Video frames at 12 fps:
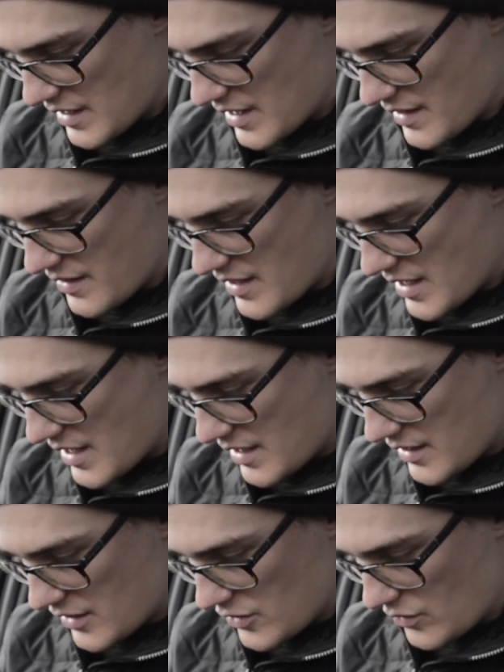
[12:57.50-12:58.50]
and then
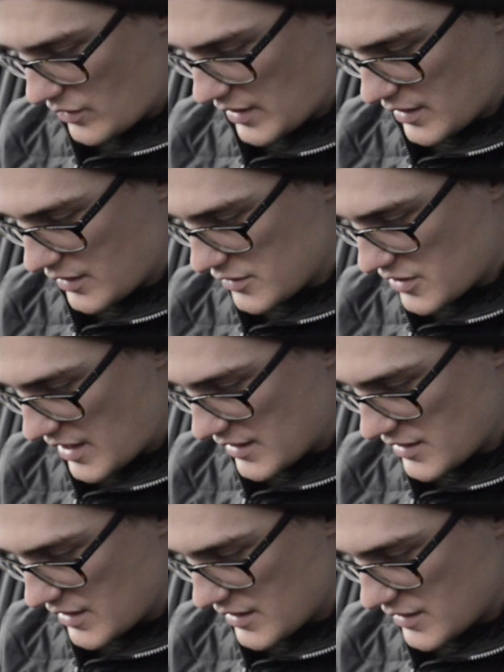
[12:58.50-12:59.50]
you can
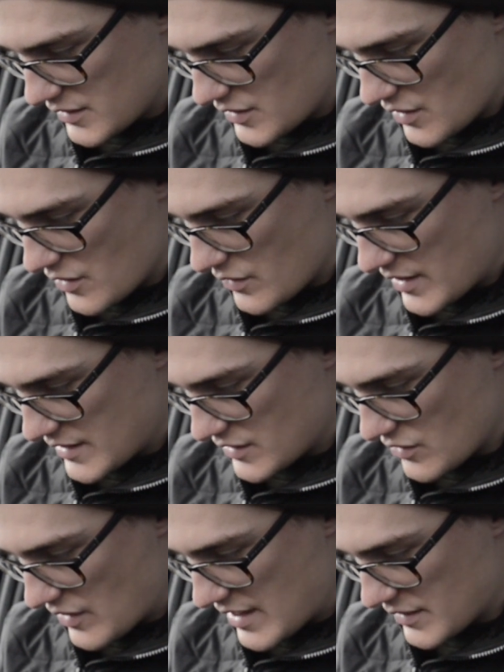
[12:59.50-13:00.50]
change it so it's
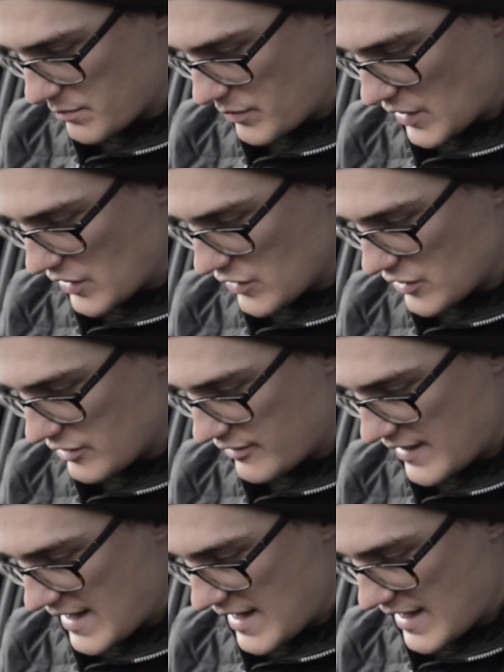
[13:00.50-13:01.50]
not as
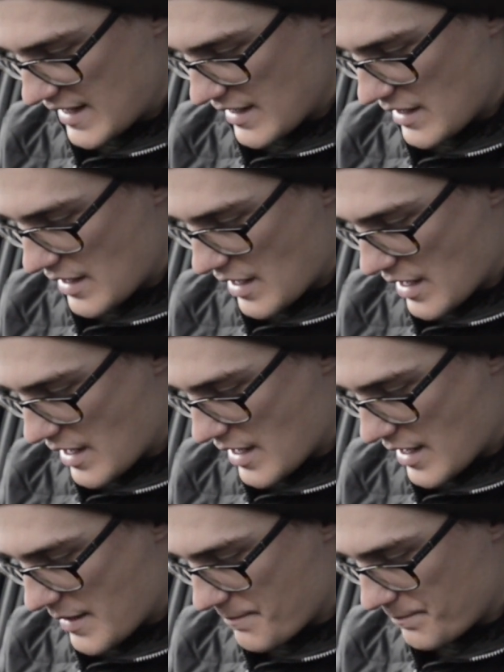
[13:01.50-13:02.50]
blurry,
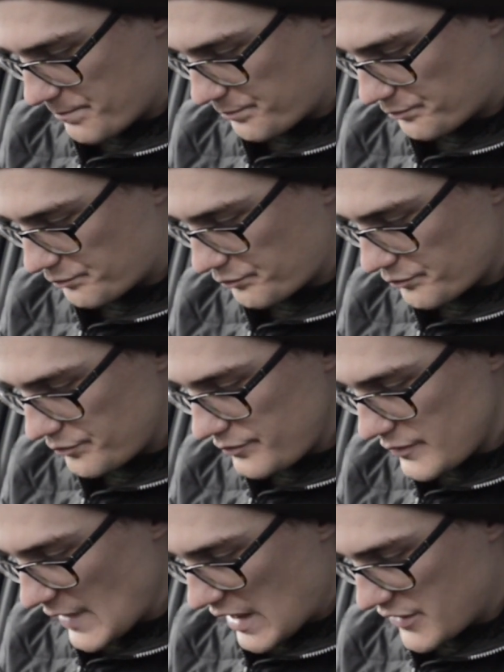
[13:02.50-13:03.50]

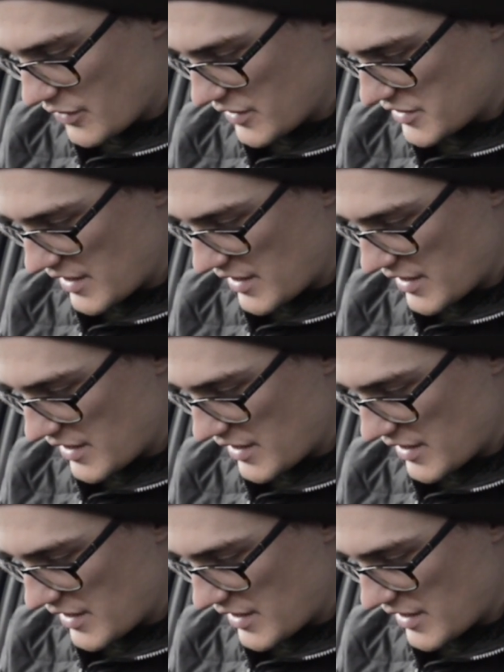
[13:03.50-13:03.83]
and you can